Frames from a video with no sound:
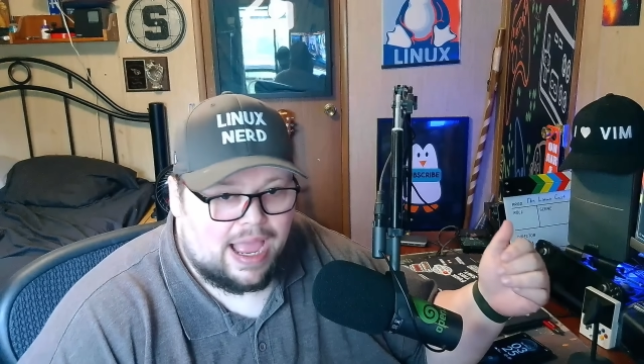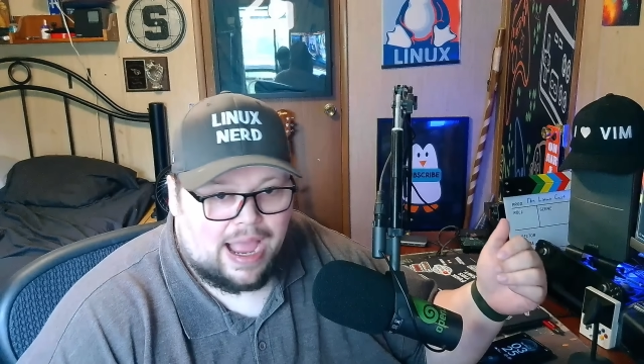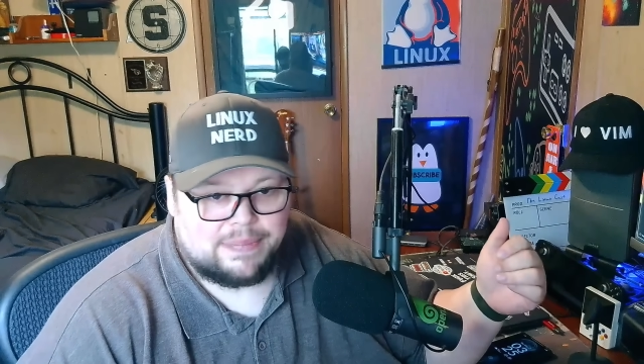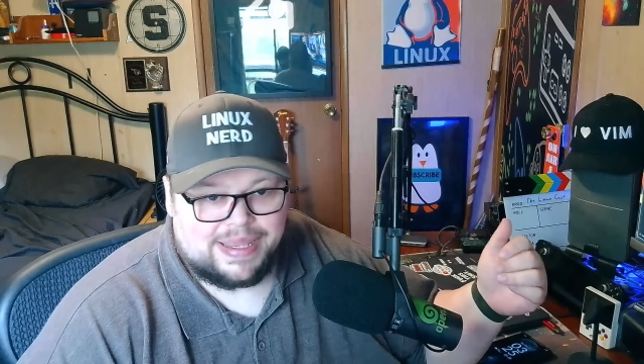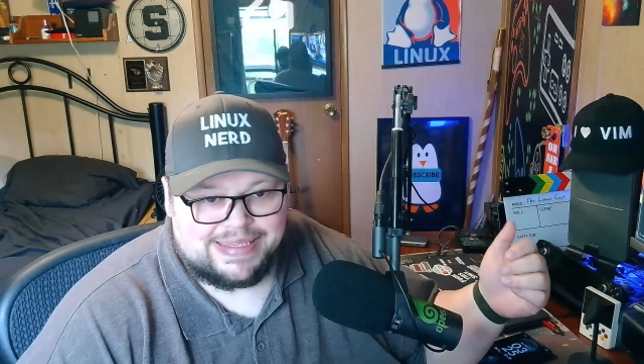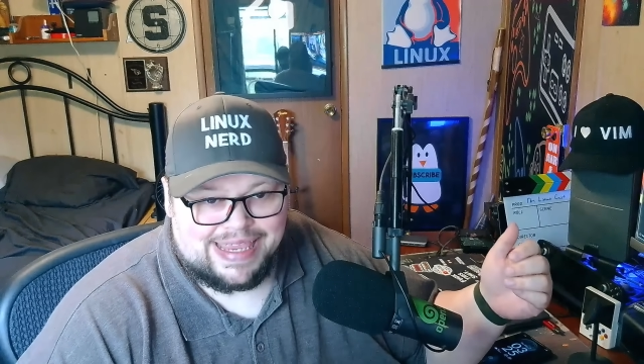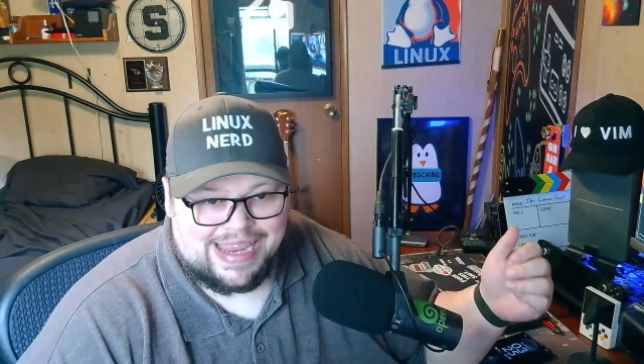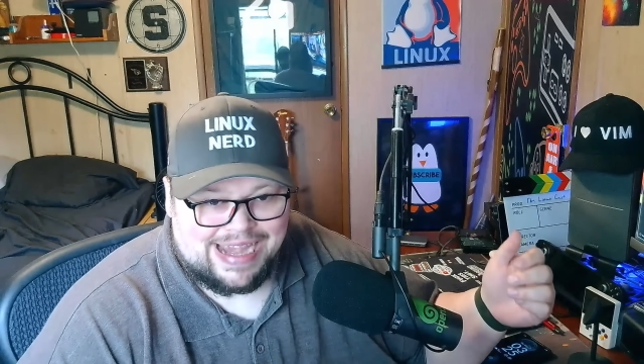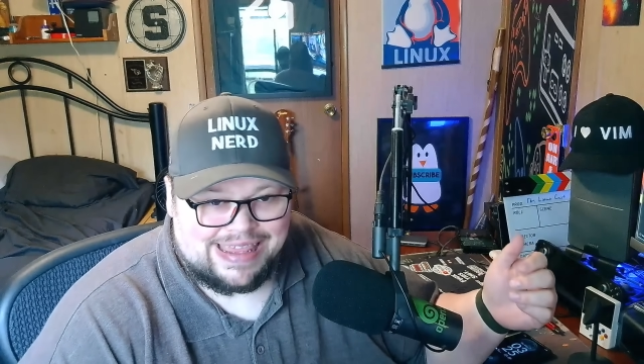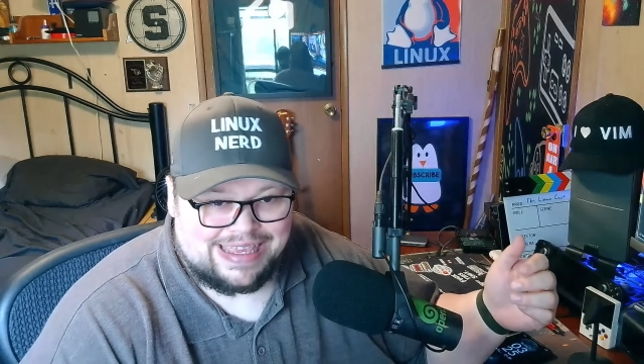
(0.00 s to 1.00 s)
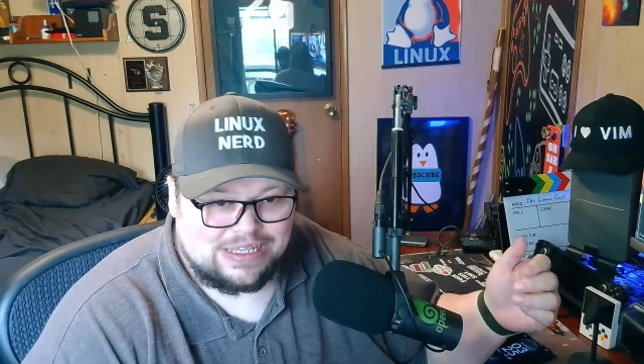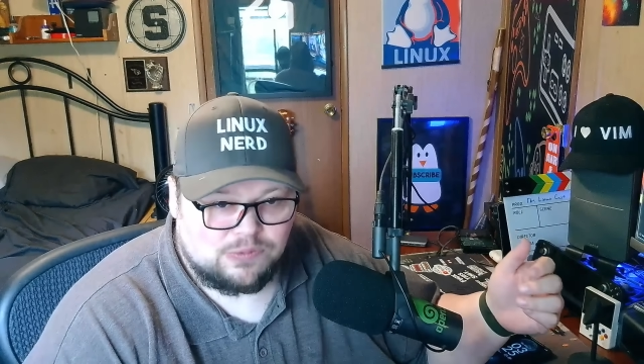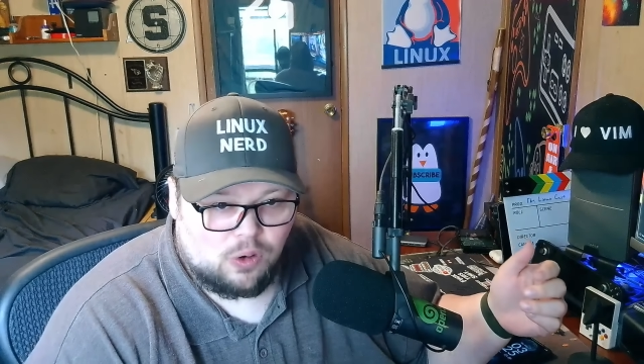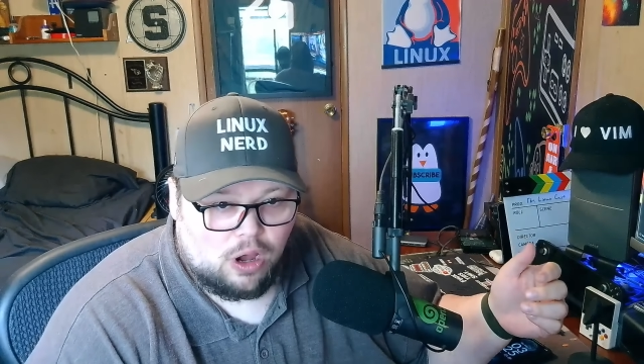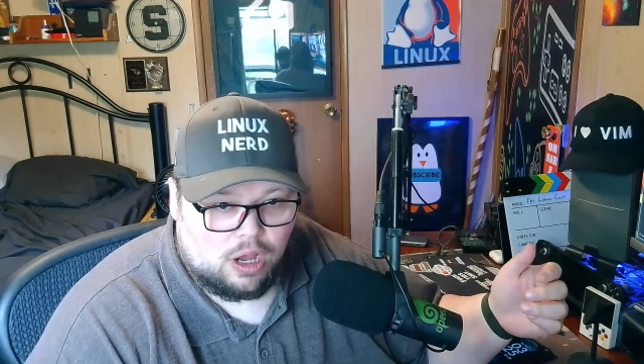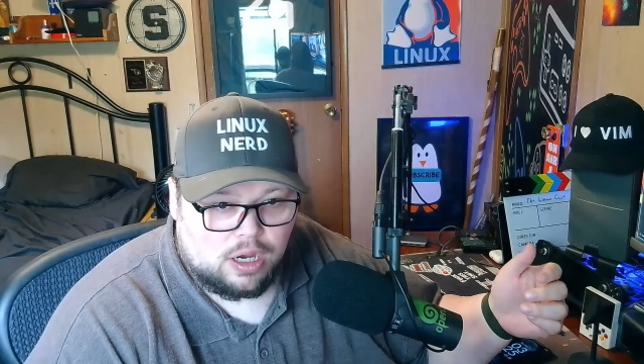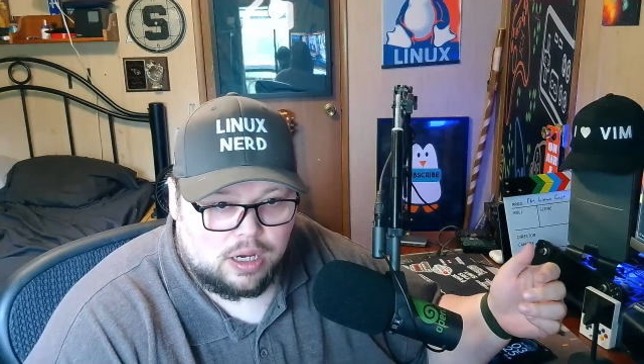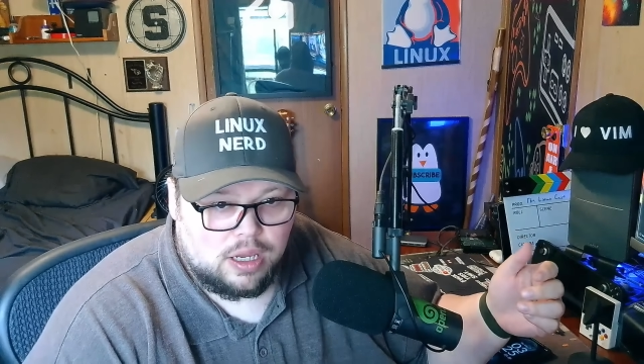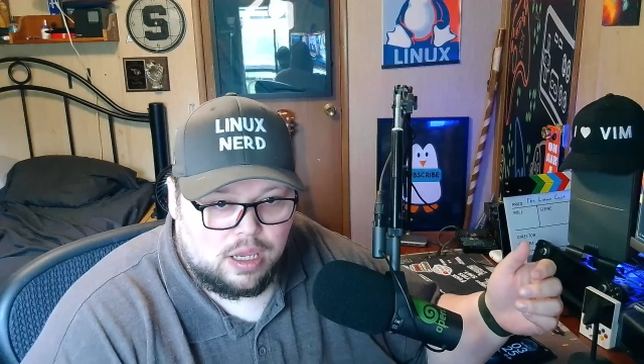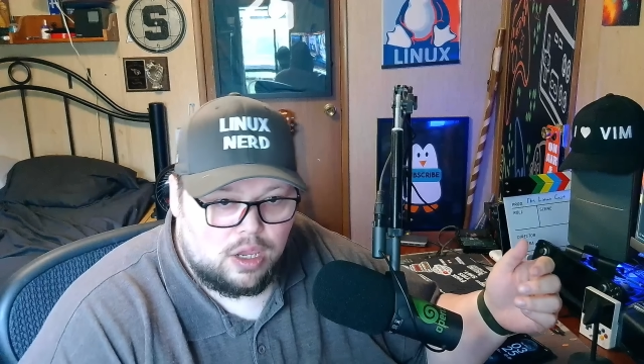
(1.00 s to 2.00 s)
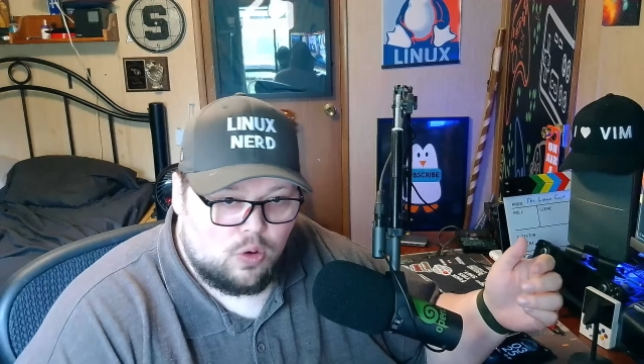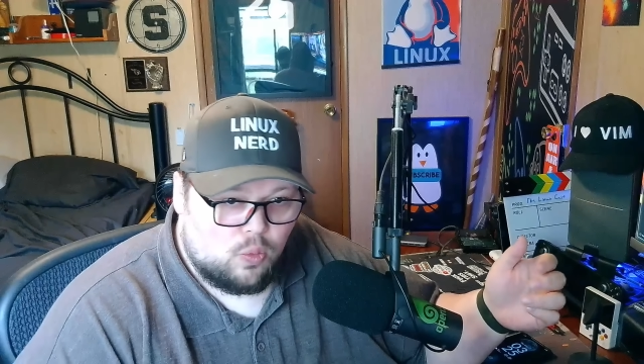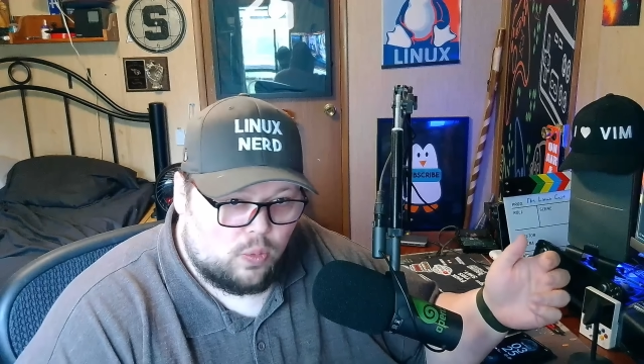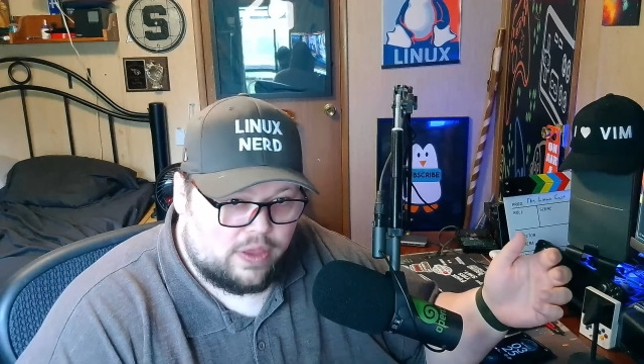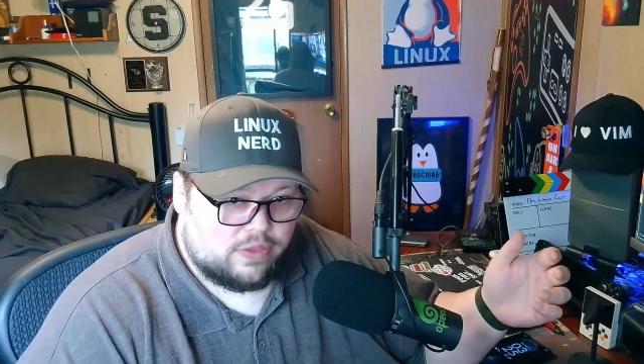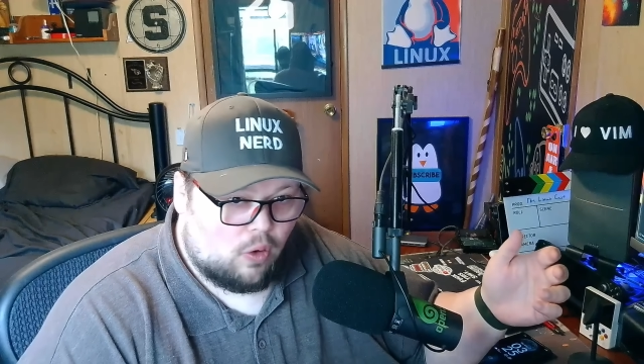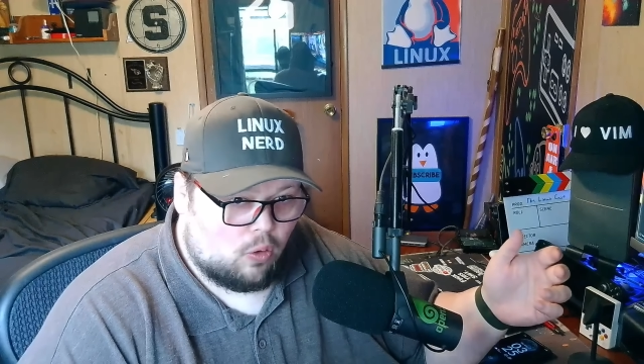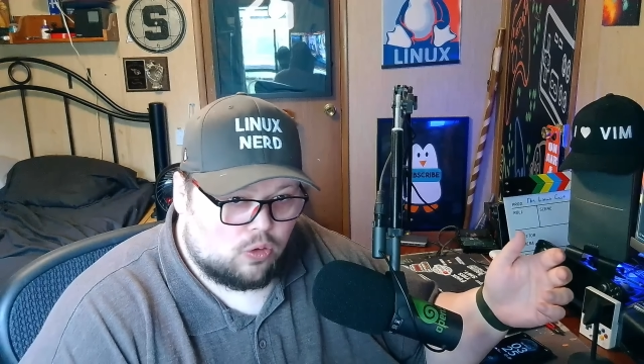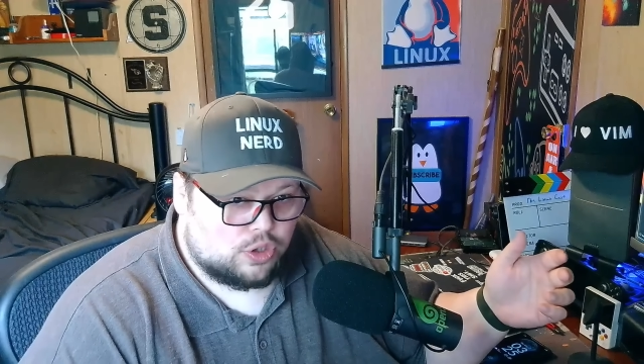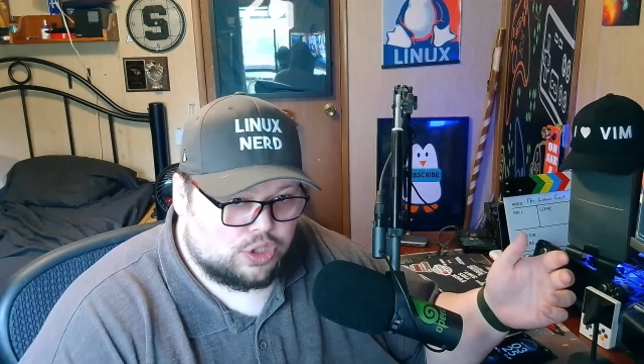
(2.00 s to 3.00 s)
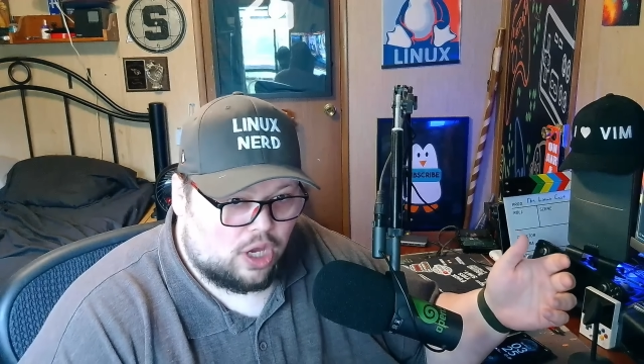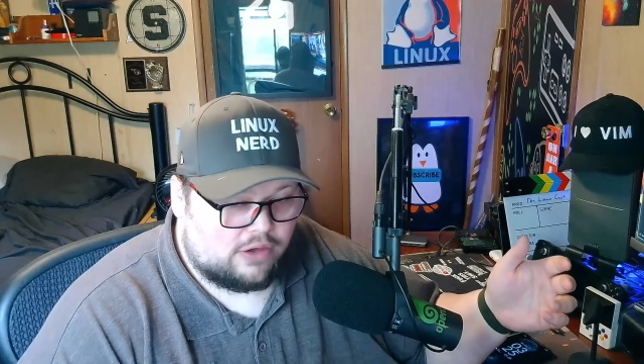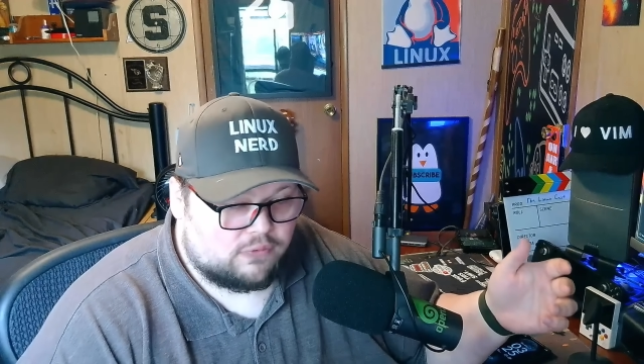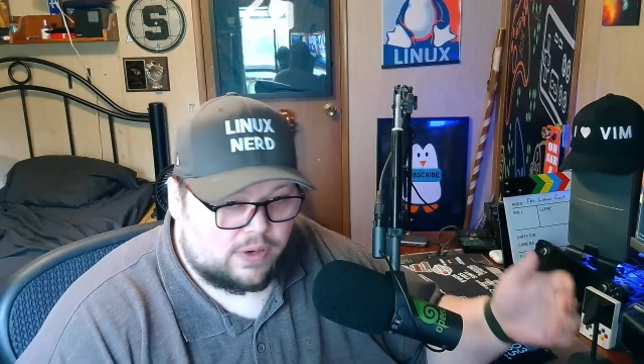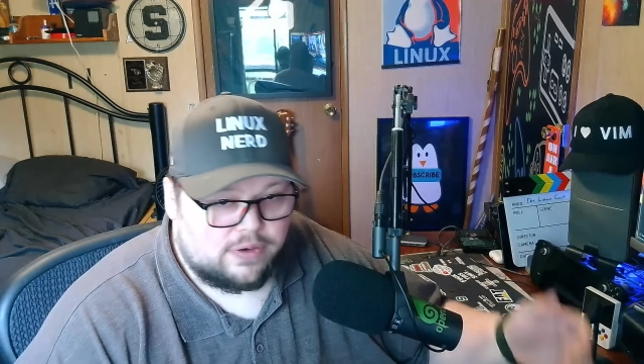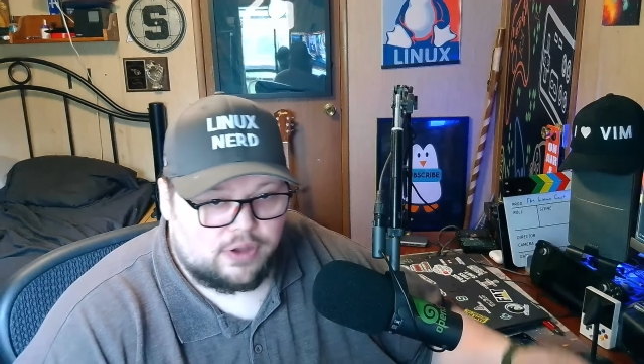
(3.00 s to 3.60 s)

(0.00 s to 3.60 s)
I'm not saying anything's wrong with older software.